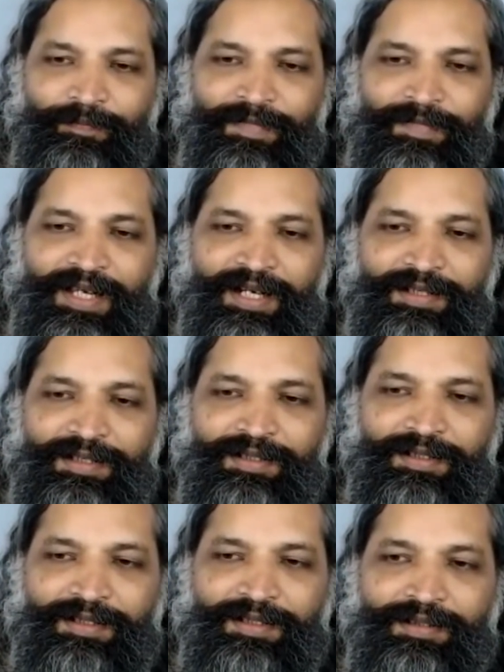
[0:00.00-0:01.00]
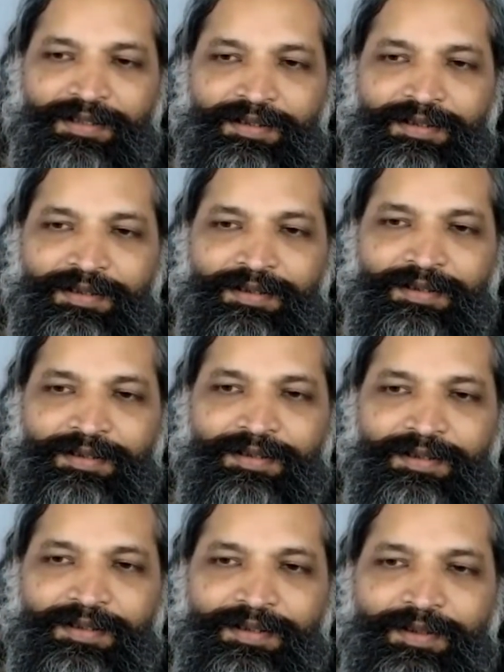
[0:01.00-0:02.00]
that
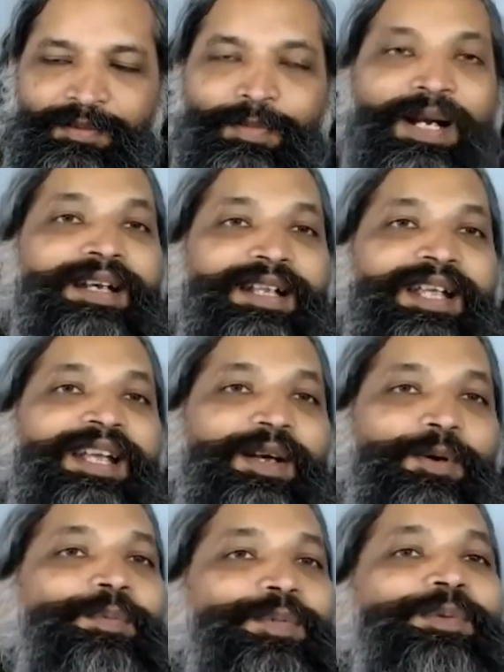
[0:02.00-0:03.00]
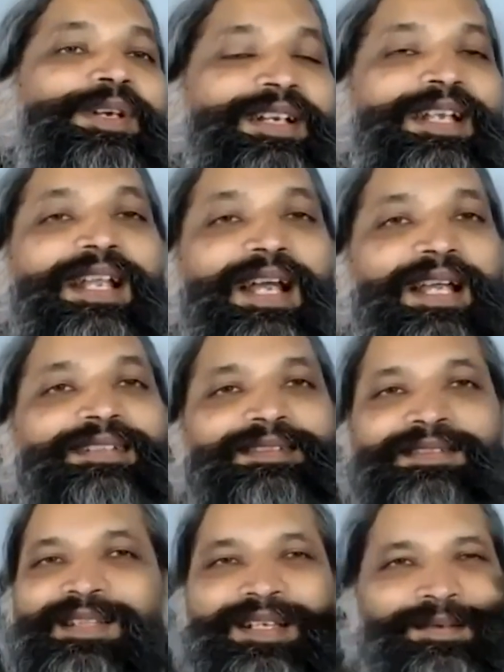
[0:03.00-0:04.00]
one day I hope you will
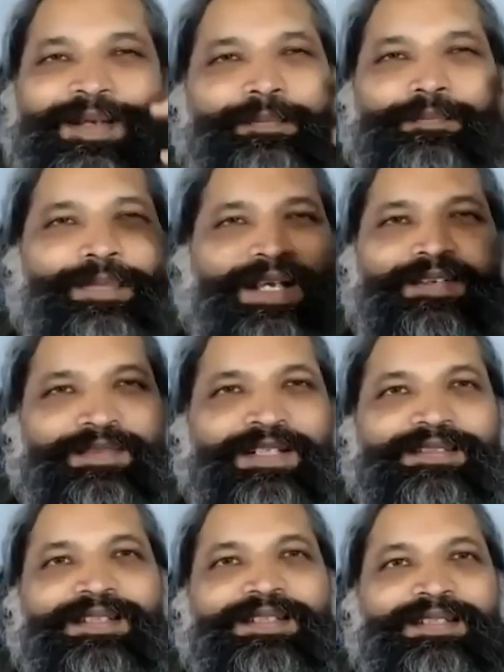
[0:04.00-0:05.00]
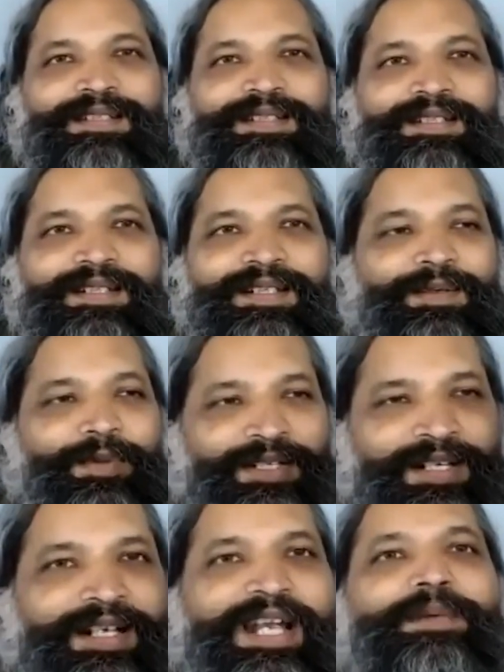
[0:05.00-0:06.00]
realize, I'm paraphrasing, what
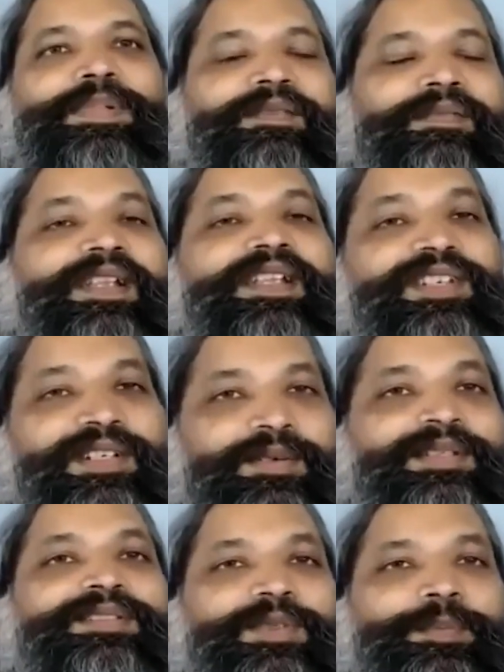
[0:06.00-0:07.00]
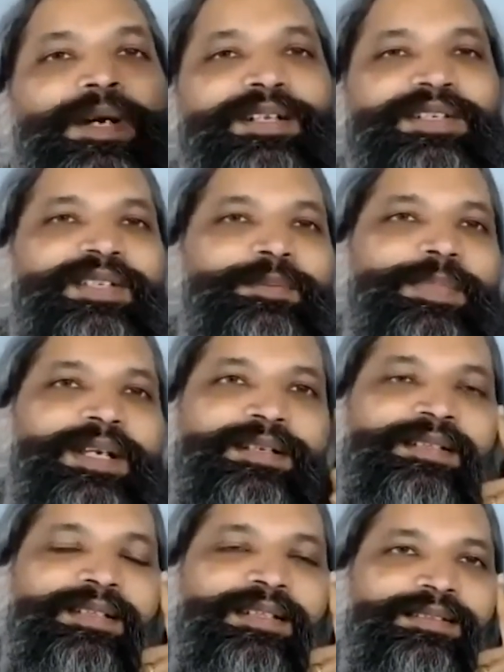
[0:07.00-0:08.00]
a great privilege it is to participate
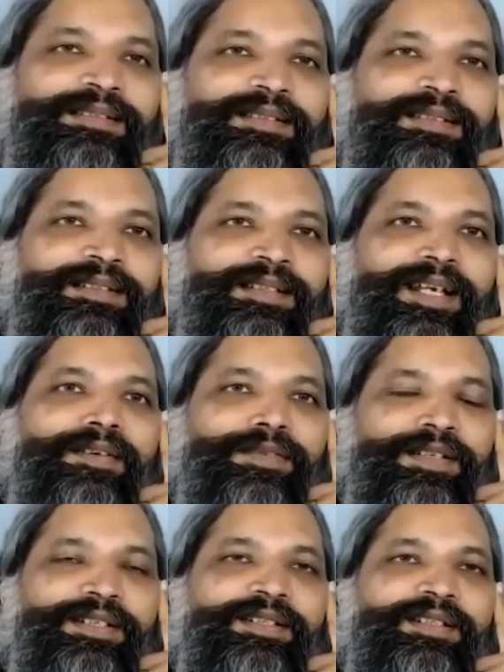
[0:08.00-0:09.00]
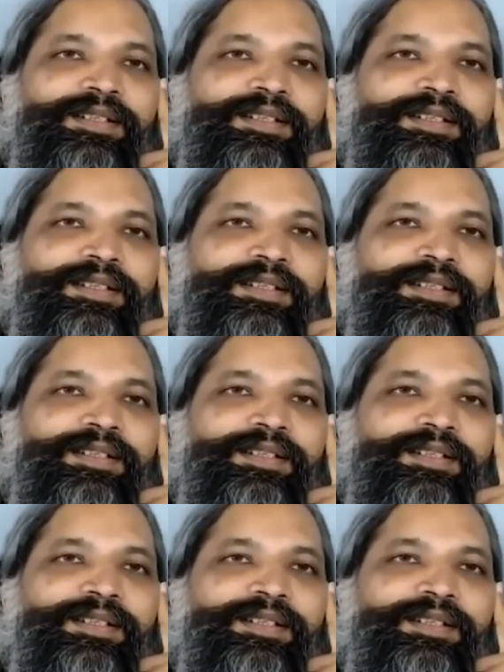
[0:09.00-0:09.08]
in this effort.